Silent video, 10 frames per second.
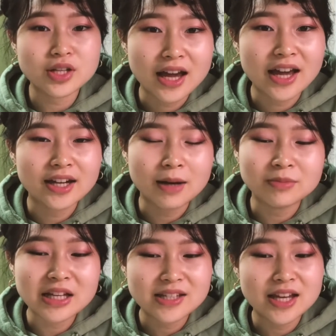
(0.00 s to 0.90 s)
And I'm not
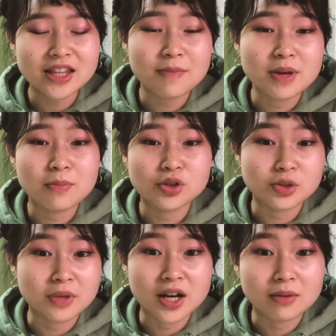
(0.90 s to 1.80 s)
saying that people should
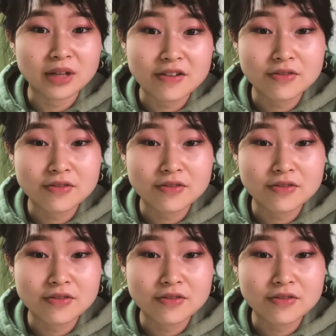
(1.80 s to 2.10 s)
become like